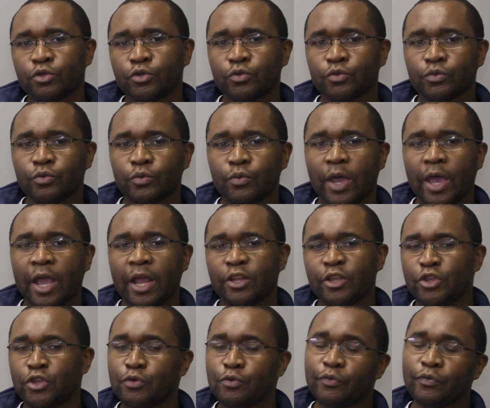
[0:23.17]
to
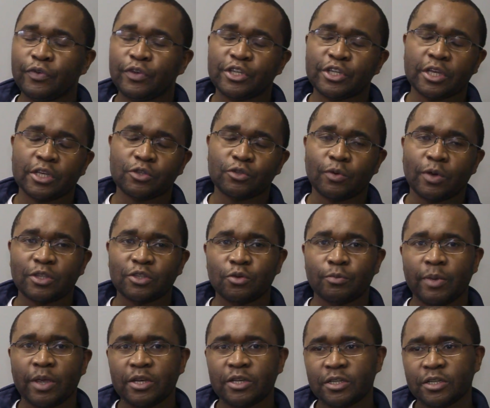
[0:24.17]
add new features to
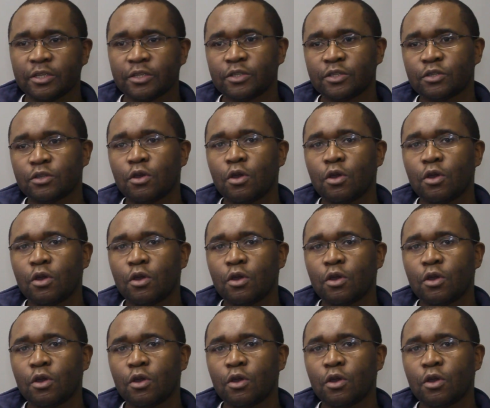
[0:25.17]
IsoMetrix